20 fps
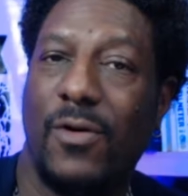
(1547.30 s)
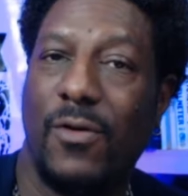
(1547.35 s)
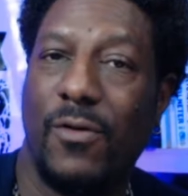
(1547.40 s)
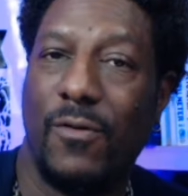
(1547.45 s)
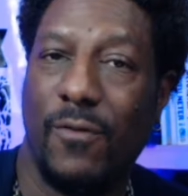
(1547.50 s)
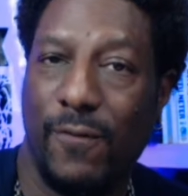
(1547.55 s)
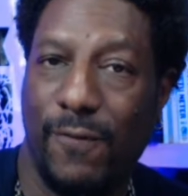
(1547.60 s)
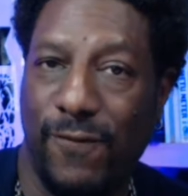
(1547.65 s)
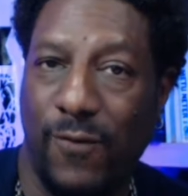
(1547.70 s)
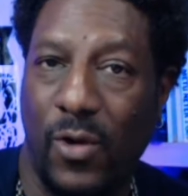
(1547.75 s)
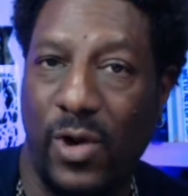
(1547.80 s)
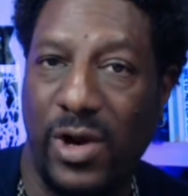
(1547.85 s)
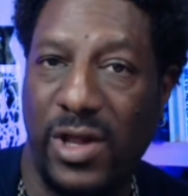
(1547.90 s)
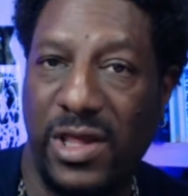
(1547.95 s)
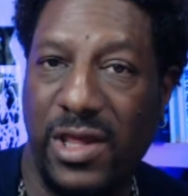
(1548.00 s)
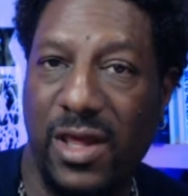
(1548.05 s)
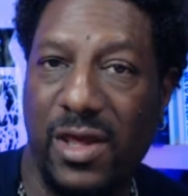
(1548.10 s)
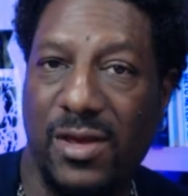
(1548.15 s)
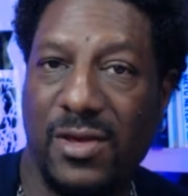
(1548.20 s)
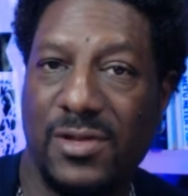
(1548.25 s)
40
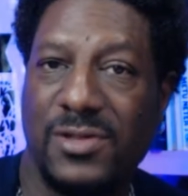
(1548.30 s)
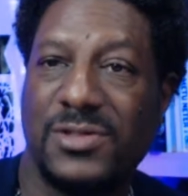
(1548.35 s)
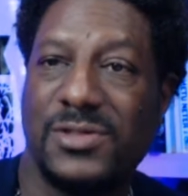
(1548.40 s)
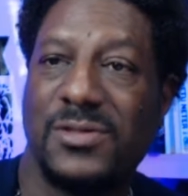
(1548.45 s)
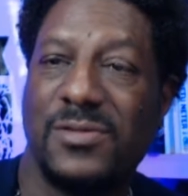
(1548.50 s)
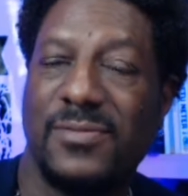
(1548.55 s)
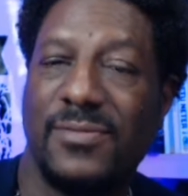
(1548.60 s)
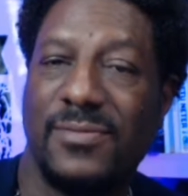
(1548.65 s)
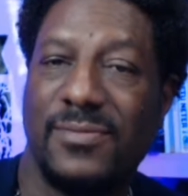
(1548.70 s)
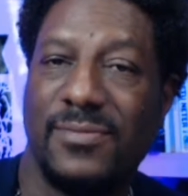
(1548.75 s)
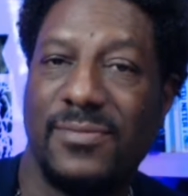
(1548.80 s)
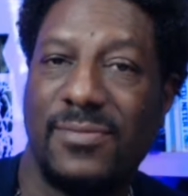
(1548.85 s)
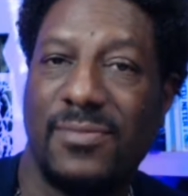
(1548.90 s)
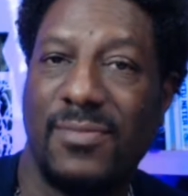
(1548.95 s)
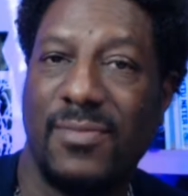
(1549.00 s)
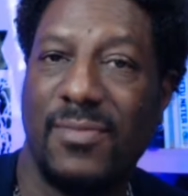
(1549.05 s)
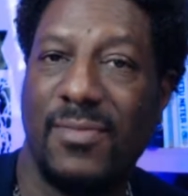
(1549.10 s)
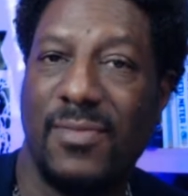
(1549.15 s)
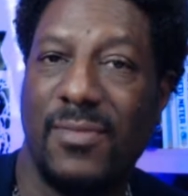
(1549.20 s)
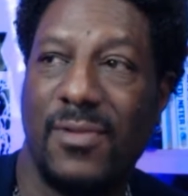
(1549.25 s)
years,
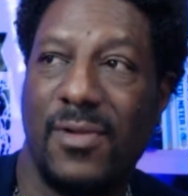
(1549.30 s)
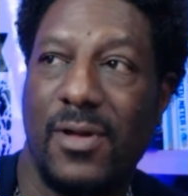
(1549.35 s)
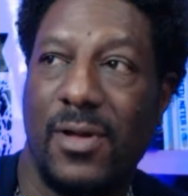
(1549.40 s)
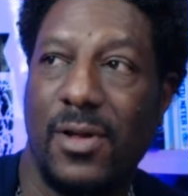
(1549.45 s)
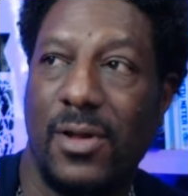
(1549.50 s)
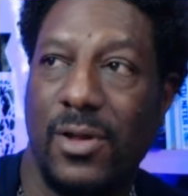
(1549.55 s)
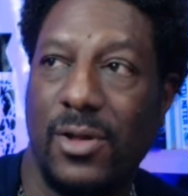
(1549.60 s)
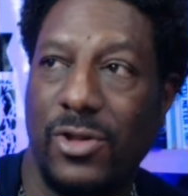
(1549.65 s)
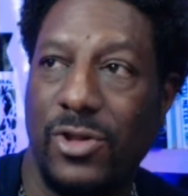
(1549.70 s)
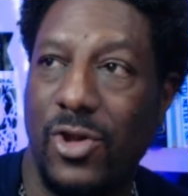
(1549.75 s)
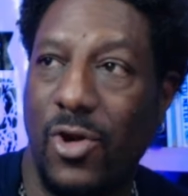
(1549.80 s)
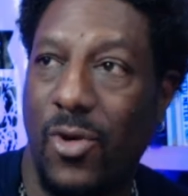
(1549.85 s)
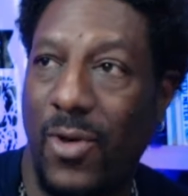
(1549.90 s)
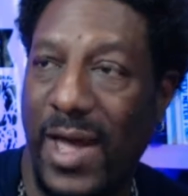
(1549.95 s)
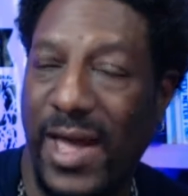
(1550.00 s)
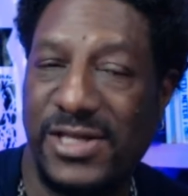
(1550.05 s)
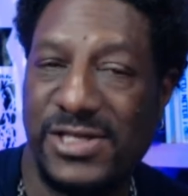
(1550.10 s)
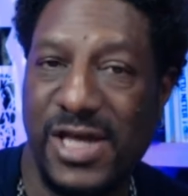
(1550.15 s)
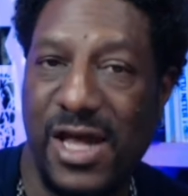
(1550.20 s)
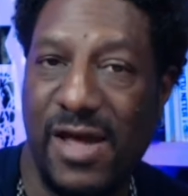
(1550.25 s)
no
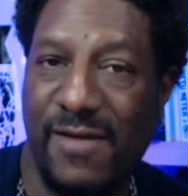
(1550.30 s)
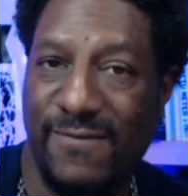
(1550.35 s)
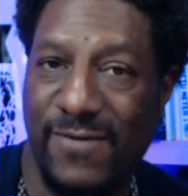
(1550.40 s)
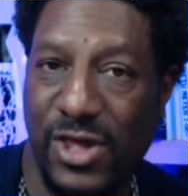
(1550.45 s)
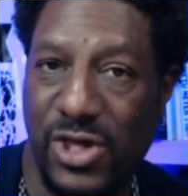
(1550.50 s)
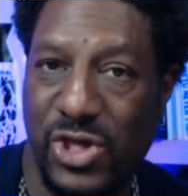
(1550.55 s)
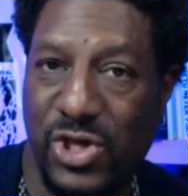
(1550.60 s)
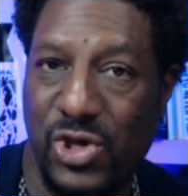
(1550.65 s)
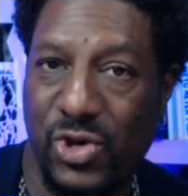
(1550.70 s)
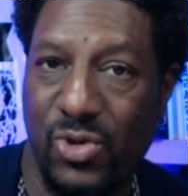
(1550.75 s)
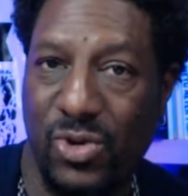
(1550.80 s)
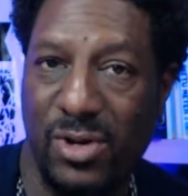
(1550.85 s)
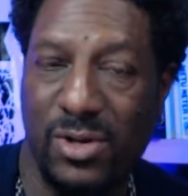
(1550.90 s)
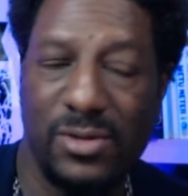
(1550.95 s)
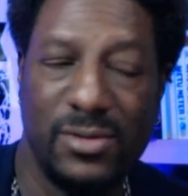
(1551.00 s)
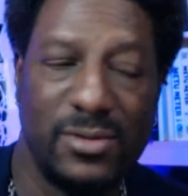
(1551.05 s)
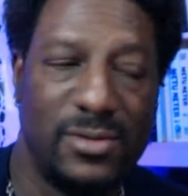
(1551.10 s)
HIV cure.